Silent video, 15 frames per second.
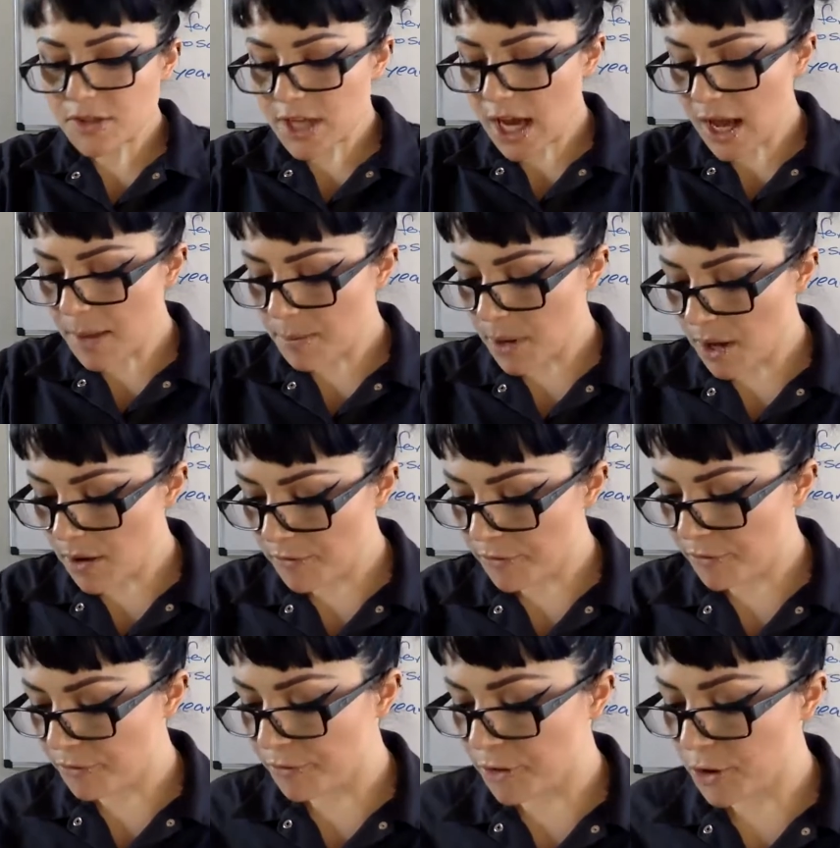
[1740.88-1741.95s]
type of
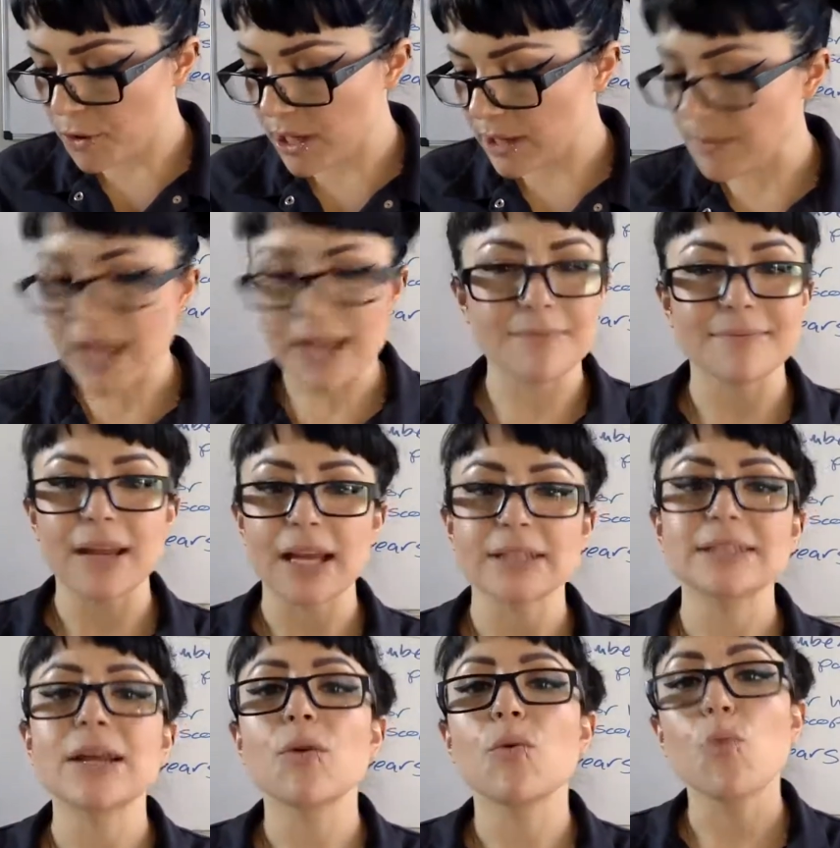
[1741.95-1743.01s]
fluid, and
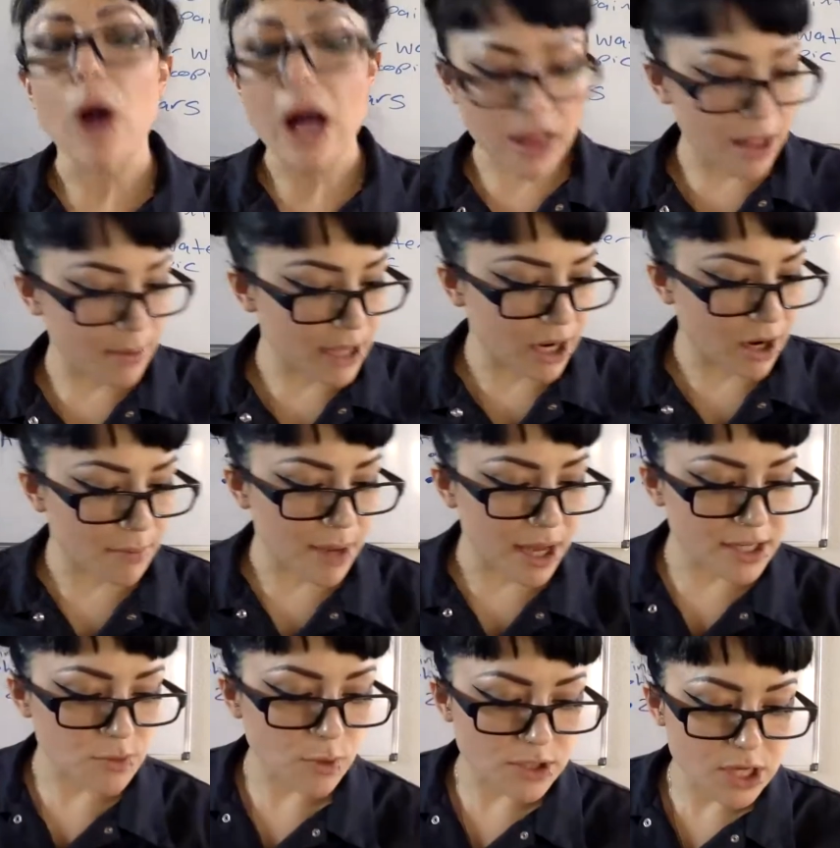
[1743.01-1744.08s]
while I'm here, I might
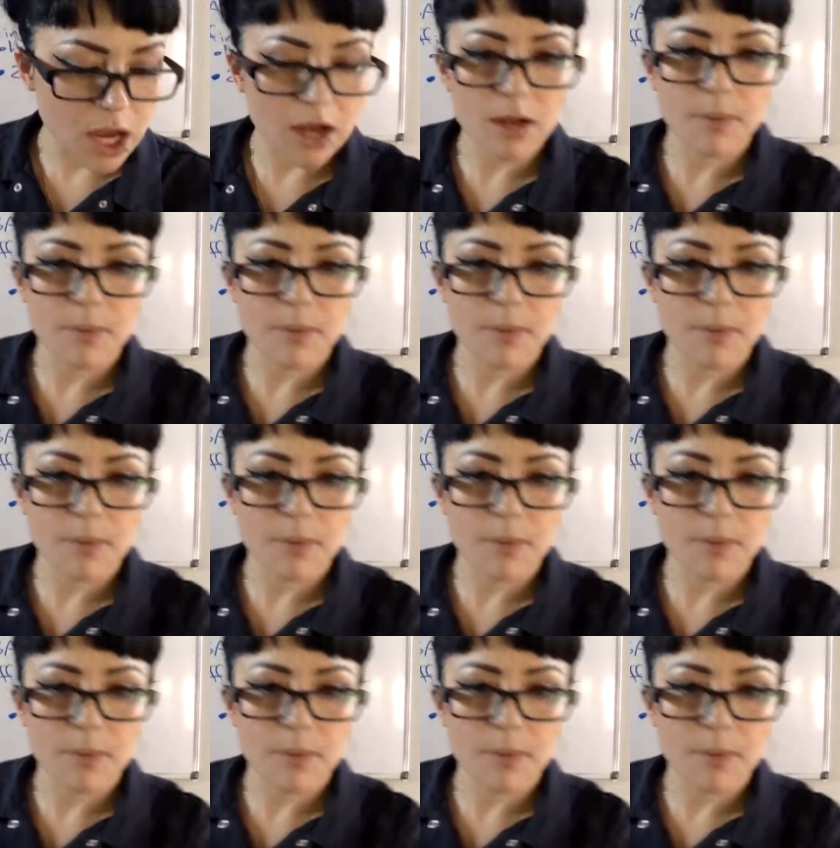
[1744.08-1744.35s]
as well talk